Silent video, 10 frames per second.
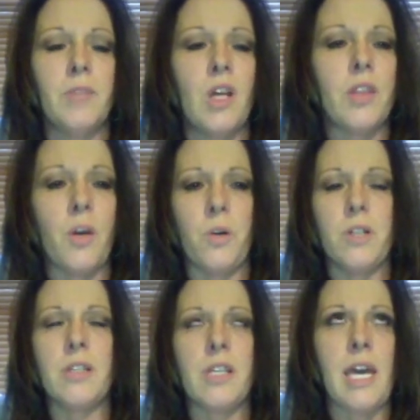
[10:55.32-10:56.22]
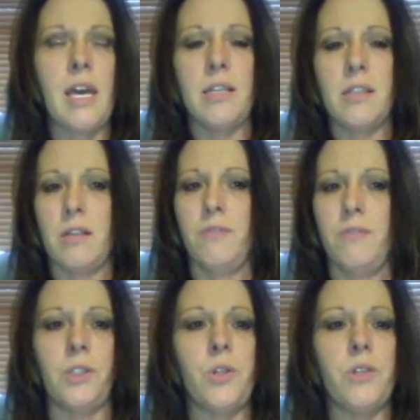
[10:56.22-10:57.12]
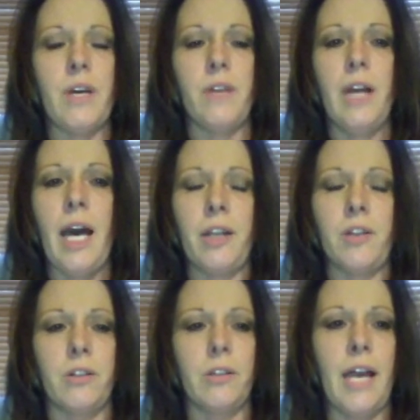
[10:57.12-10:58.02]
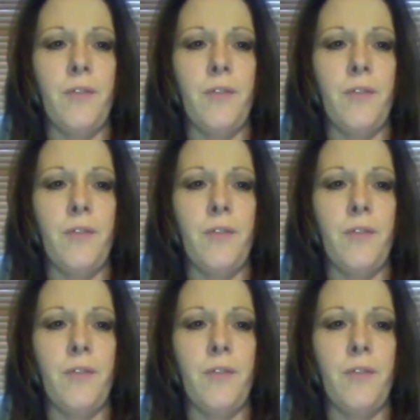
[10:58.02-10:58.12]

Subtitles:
the worst case of flu you've ever had in your life,